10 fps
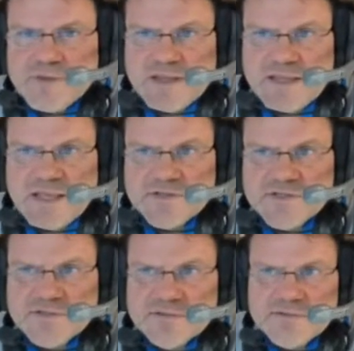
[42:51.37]

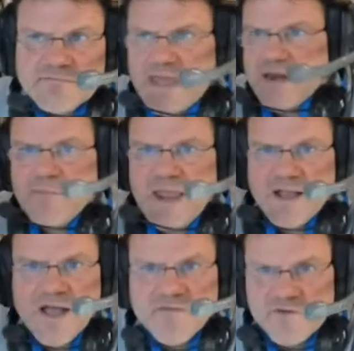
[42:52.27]
against man-to-man
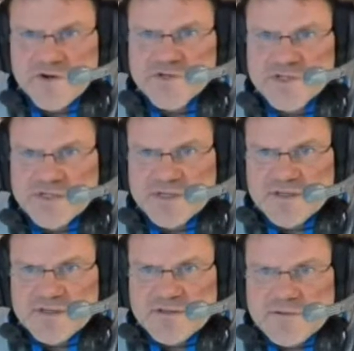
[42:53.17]
coverage
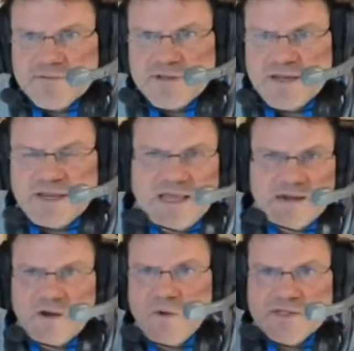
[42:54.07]
and you
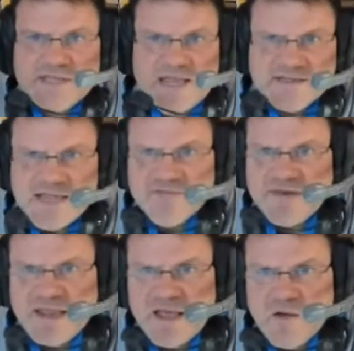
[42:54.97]
got no inside
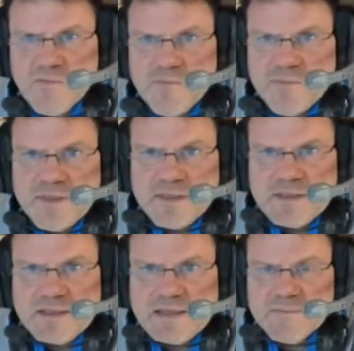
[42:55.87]
safety help,
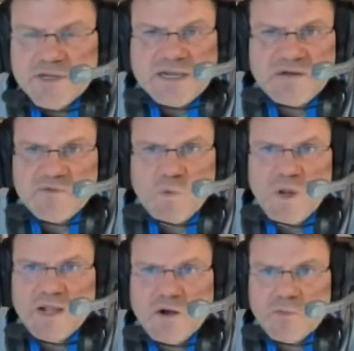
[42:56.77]
you can have a
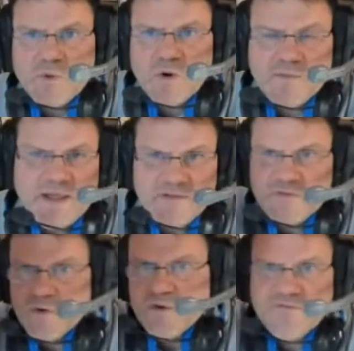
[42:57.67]
weak arm quarterback
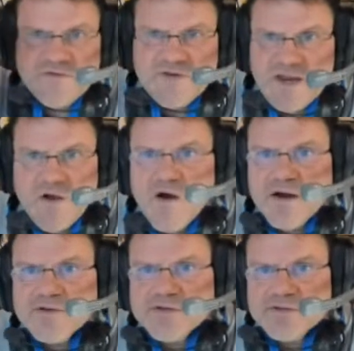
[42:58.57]
throw it 50
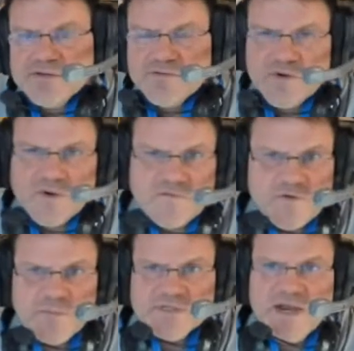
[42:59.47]
yards, throwing it
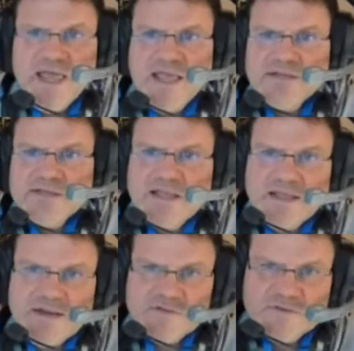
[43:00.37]
from his legs,
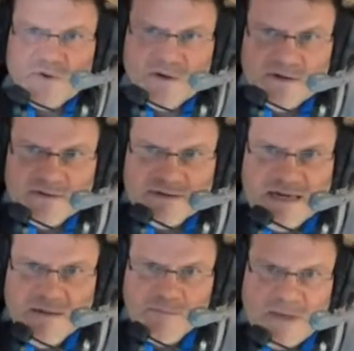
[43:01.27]
and he's throwing it
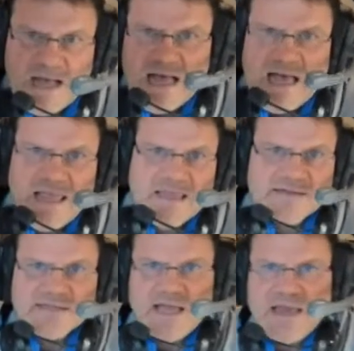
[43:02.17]
deep, high,
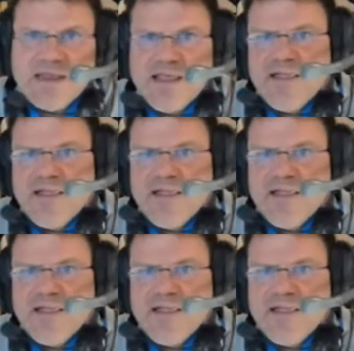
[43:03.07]
inside.